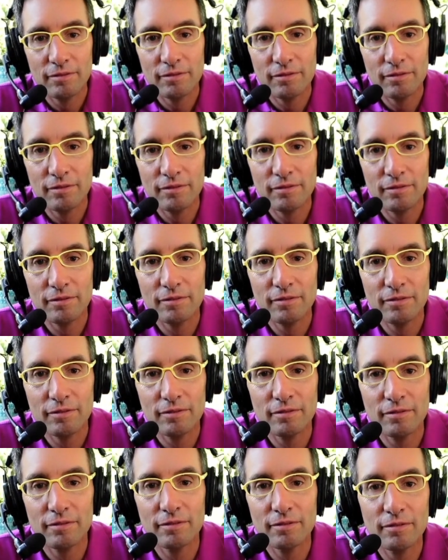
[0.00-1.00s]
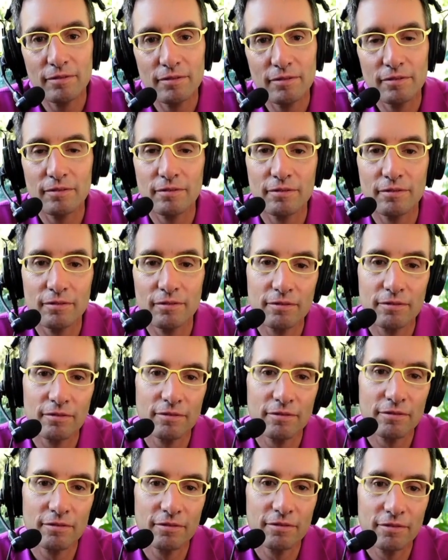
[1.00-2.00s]

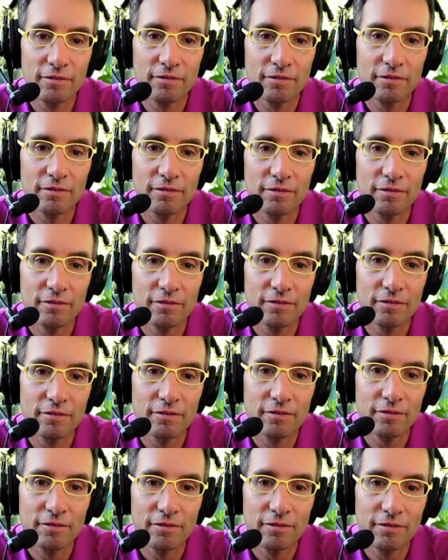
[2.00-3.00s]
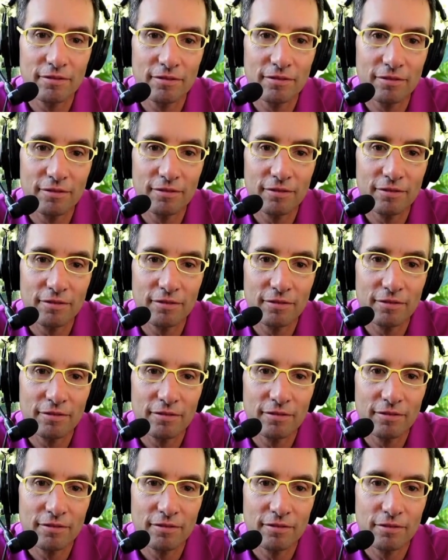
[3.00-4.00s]

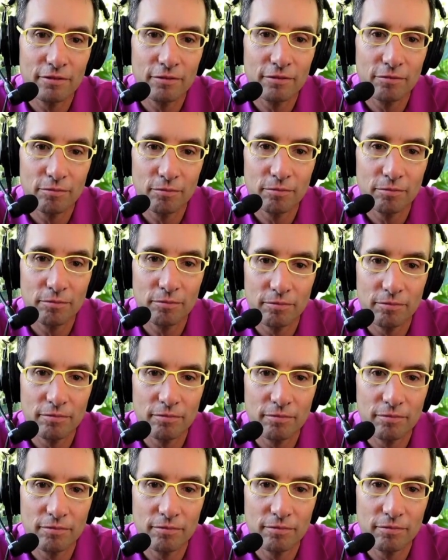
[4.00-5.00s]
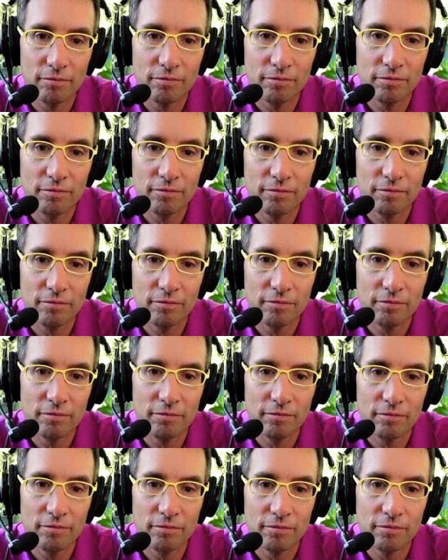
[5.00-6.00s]

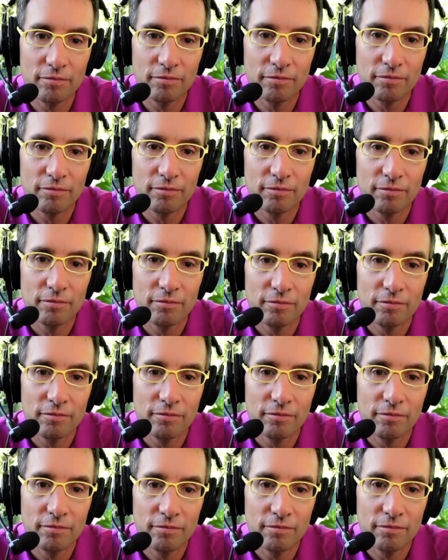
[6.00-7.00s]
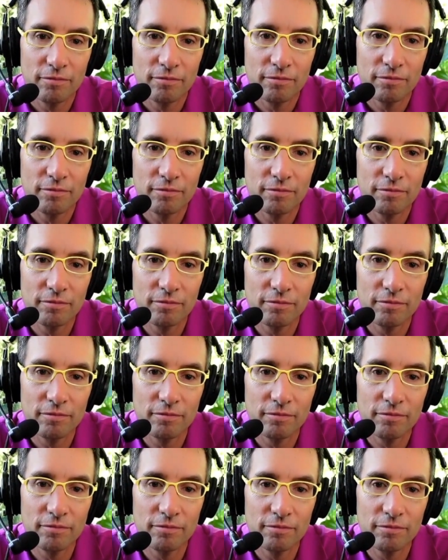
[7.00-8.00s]
(not speaking)